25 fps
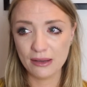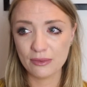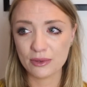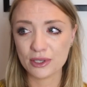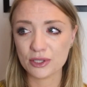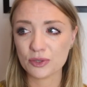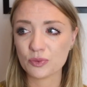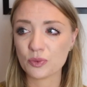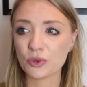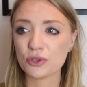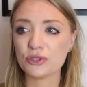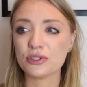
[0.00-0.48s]

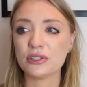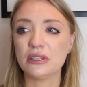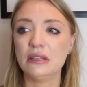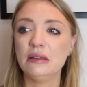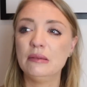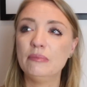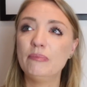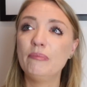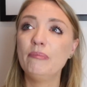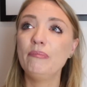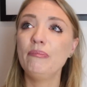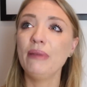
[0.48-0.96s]
which was
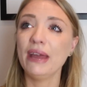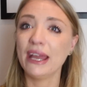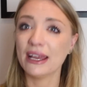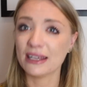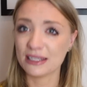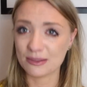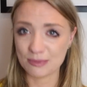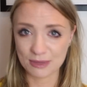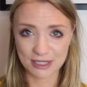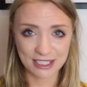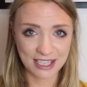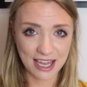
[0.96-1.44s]
the
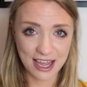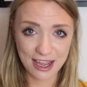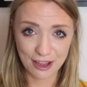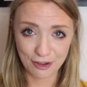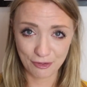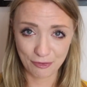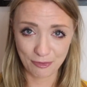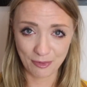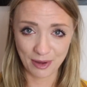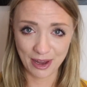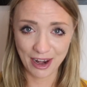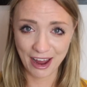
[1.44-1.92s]
biggest mistake
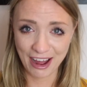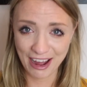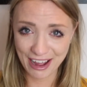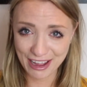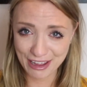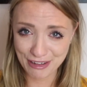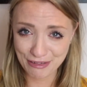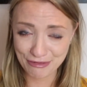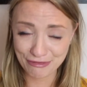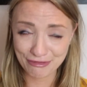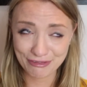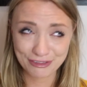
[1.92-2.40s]
of my
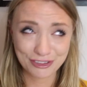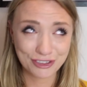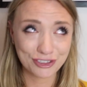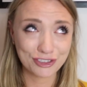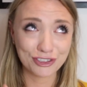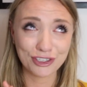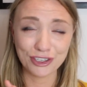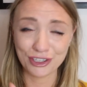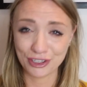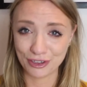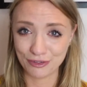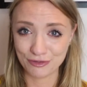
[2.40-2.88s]
life.
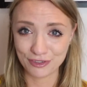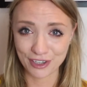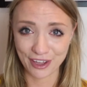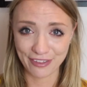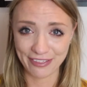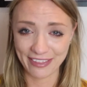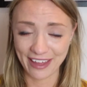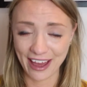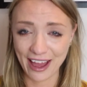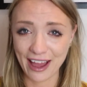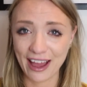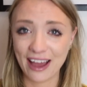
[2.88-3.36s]
Shouldn't have
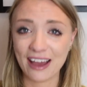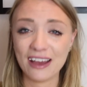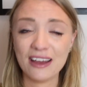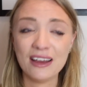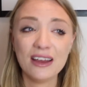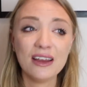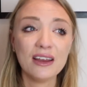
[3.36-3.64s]
done that.